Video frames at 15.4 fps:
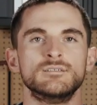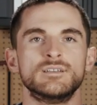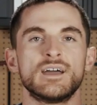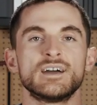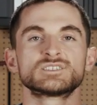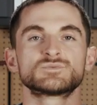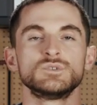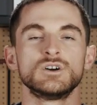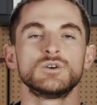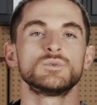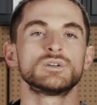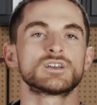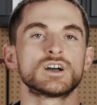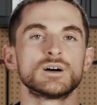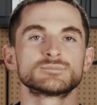Now, as we know,
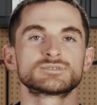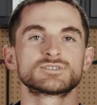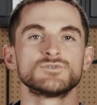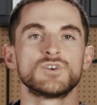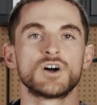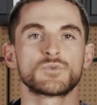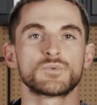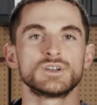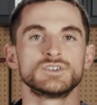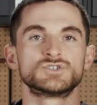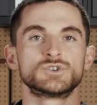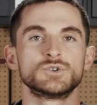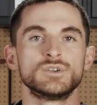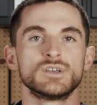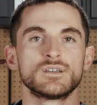when it comes to long-range
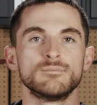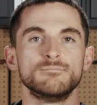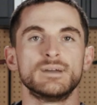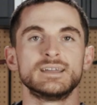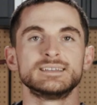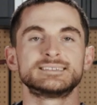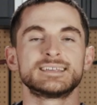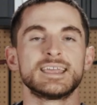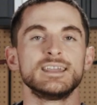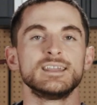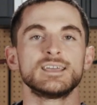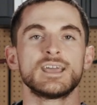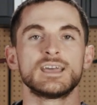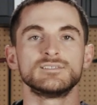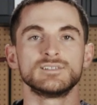shooting,
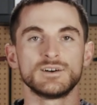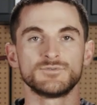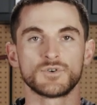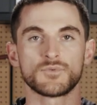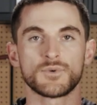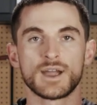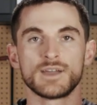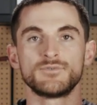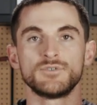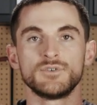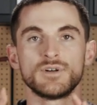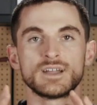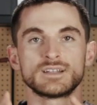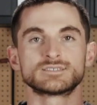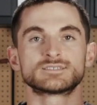maintaining a level
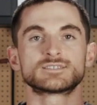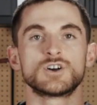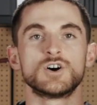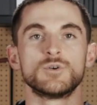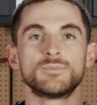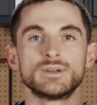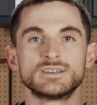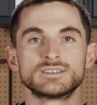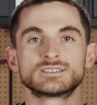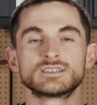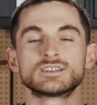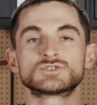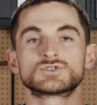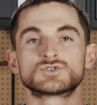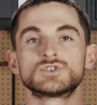rifle and scope is
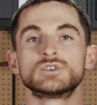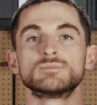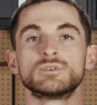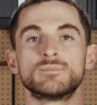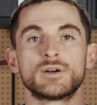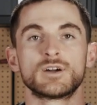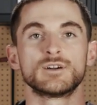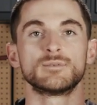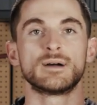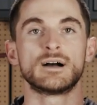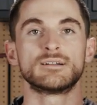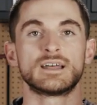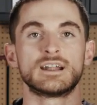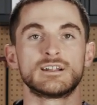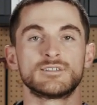extremely
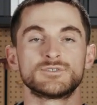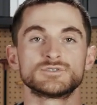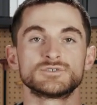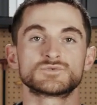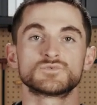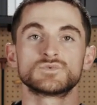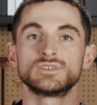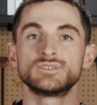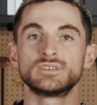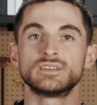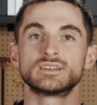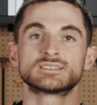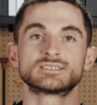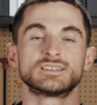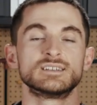paramount at those really
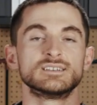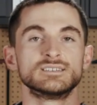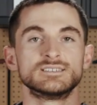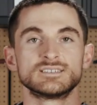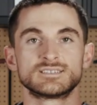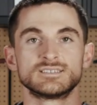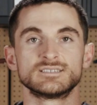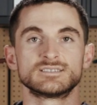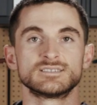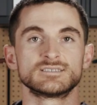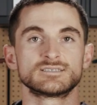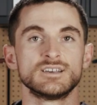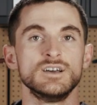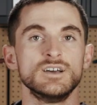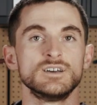extended
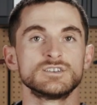distances.